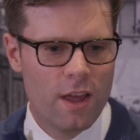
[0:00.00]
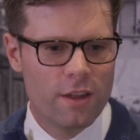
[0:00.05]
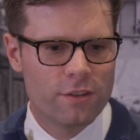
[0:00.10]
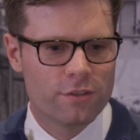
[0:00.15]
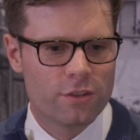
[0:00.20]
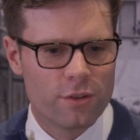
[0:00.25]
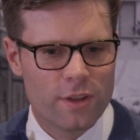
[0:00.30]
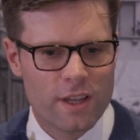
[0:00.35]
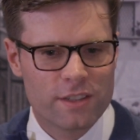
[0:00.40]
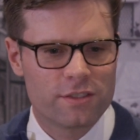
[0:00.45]

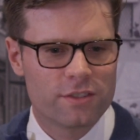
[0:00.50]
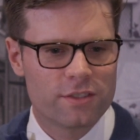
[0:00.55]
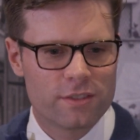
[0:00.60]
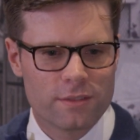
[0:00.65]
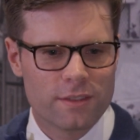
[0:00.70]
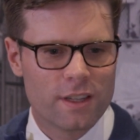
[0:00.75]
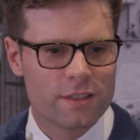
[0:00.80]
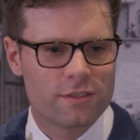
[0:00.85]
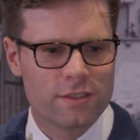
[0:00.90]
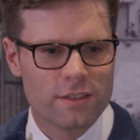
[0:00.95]
So
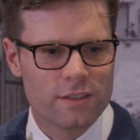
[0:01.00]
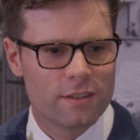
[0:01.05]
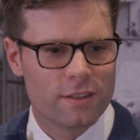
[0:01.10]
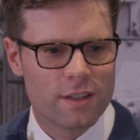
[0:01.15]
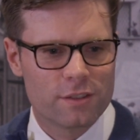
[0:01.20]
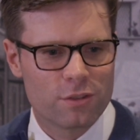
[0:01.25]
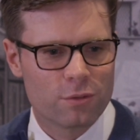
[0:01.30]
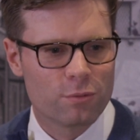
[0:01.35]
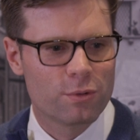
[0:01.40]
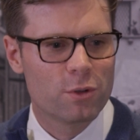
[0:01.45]
that's
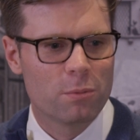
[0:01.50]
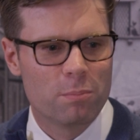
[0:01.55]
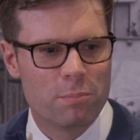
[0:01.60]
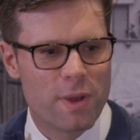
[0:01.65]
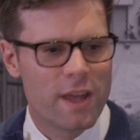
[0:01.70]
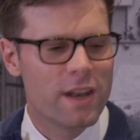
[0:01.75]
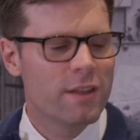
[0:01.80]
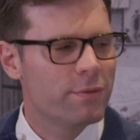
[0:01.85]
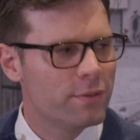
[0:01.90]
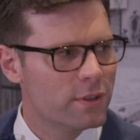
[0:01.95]
a real
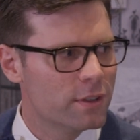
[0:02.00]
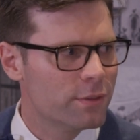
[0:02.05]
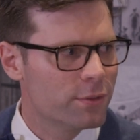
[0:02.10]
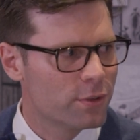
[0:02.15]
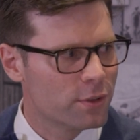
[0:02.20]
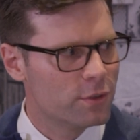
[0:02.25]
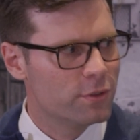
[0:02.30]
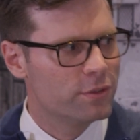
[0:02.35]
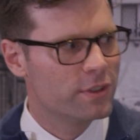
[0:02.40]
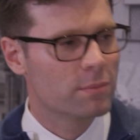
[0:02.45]
benefit
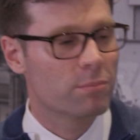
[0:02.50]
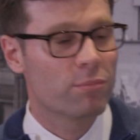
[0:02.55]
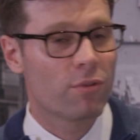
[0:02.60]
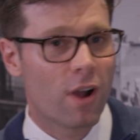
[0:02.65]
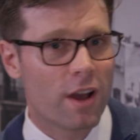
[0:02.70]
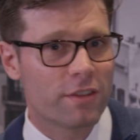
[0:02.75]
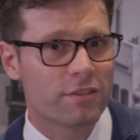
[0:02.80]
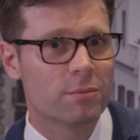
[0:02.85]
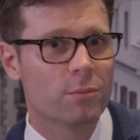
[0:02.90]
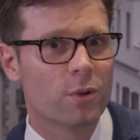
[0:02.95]
for using
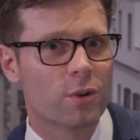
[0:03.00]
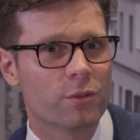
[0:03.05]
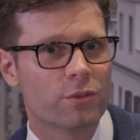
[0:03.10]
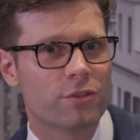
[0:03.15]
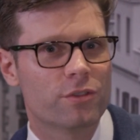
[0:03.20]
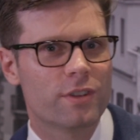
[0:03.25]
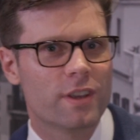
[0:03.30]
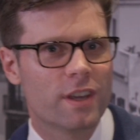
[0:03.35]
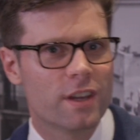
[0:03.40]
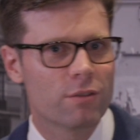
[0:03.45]
pricing
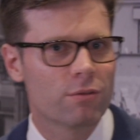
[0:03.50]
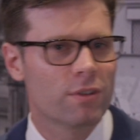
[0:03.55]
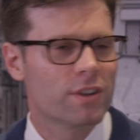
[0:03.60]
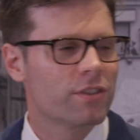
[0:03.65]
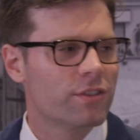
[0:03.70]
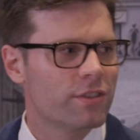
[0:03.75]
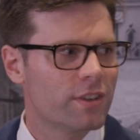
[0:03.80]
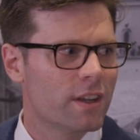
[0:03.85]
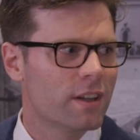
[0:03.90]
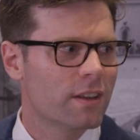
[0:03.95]
models in a
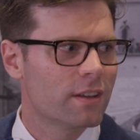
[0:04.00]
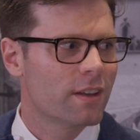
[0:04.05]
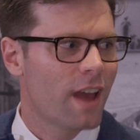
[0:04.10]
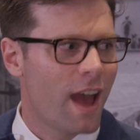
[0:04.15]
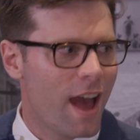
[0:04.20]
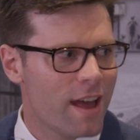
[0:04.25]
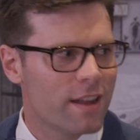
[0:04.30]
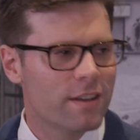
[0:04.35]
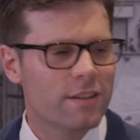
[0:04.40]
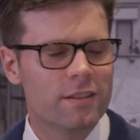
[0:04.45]
risk setting.
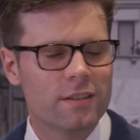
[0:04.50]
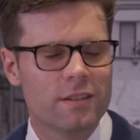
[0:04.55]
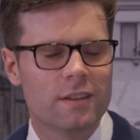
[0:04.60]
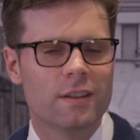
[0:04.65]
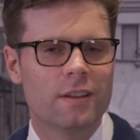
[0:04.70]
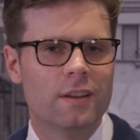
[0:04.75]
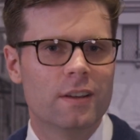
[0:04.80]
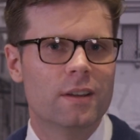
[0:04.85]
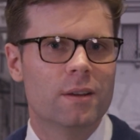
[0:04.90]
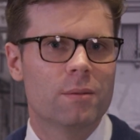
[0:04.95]
And
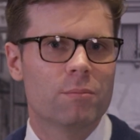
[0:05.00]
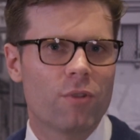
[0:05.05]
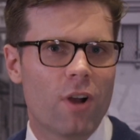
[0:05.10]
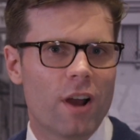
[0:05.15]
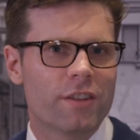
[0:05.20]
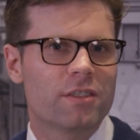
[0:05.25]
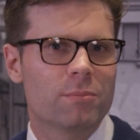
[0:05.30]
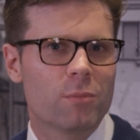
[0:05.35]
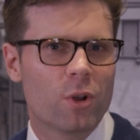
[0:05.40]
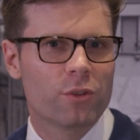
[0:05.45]

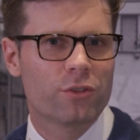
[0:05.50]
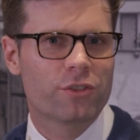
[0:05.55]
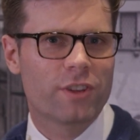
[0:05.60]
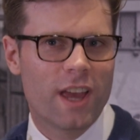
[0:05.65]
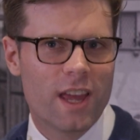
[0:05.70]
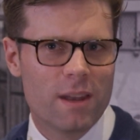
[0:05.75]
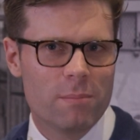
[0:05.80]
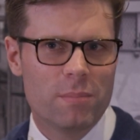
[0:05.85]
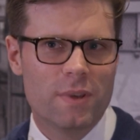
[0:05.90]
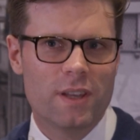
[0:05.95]
pricing models
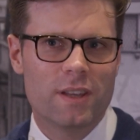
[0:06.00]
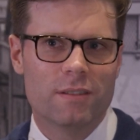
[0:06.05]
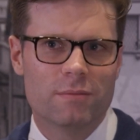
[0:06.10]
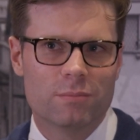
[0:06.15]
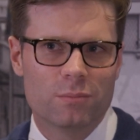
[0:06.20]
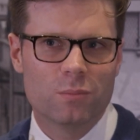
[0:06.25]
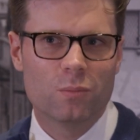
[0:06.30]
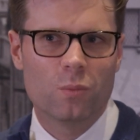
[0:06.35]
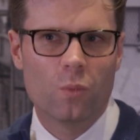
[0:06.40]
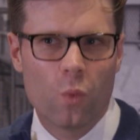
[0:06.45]
can be
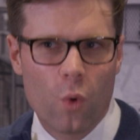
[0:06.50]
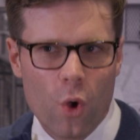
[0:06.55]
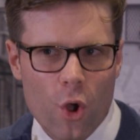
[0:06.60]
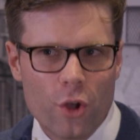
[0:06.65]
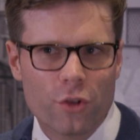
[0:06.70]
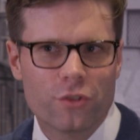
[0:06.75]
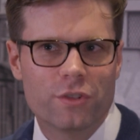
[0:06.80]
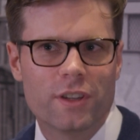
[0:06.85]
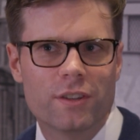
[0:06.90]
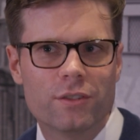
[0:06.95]

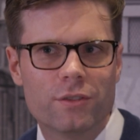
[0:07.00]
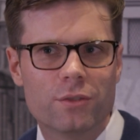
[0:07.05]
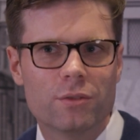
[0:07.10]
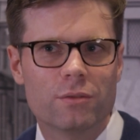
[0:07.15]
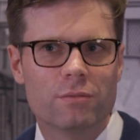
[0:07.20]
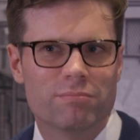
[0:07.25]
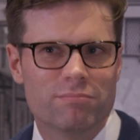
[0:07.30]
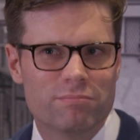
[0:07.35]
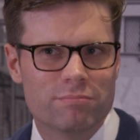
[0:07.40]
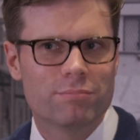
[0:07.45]
worked
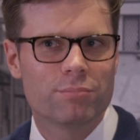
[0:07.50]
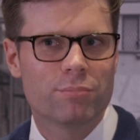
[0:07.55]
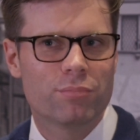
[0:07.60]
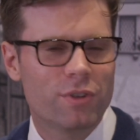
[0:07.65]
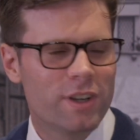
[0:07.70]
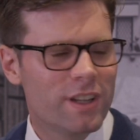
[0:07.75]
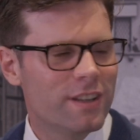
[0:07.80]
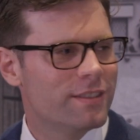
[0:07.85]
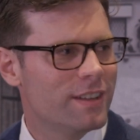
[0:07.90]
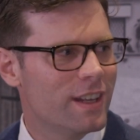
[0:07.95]
into
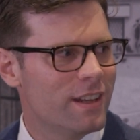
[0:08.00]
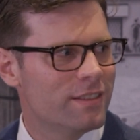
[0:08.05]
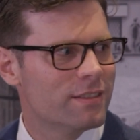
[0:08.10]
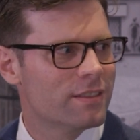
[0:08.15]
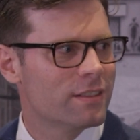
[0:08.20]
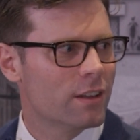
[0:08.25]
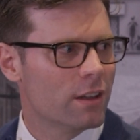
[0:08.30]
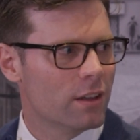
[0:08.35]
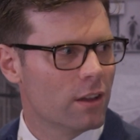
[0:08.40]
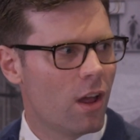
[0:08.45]
pretty
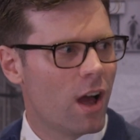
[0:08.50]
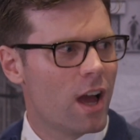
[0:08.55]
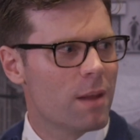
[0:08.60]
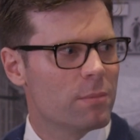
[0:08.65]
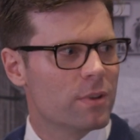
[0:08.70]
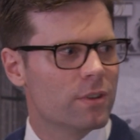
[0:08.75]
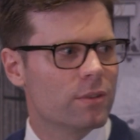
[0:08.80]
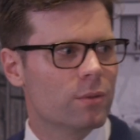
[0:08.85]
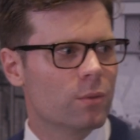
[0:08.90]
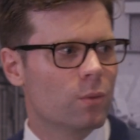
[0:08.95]
decent
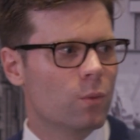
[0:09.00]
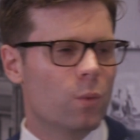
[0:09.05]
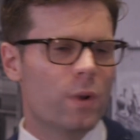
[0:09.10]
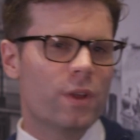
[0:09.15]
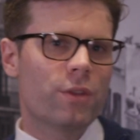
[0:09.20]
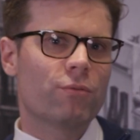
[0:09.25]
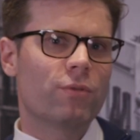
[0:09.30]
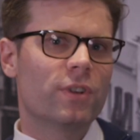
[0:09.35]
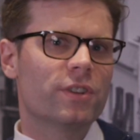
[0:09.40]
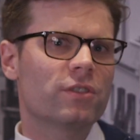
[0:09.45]
alignment
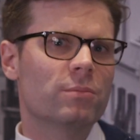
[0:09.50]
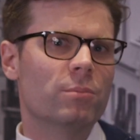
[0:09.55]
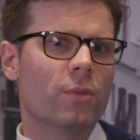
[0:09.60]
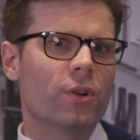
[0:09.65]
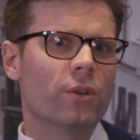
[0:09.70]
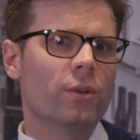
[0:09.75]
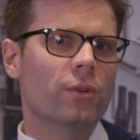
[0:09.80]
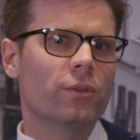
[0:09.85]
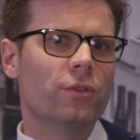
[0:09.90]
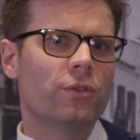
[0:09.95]
with risk
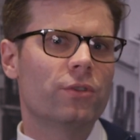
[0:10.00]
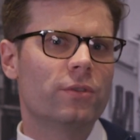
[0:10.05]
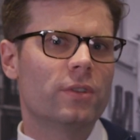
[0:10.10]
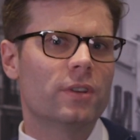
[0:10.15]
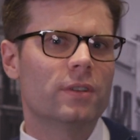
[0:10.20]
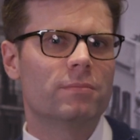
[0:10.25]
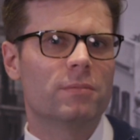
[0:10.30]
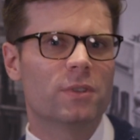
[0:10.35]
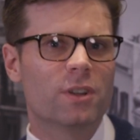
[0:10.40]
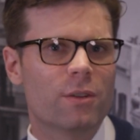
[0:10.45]
models.
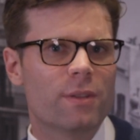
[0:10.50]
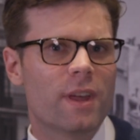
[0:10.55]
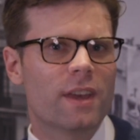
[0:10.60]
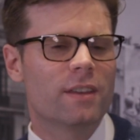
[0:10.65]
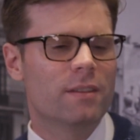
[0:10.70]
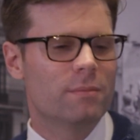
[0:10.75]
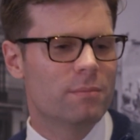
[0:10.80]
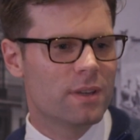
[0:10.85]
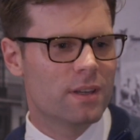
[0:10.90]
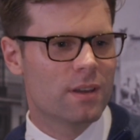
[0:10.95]
They
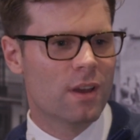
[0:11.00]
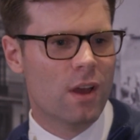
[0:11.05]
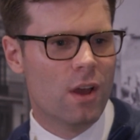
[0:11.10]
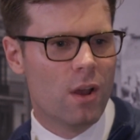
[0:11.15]
can be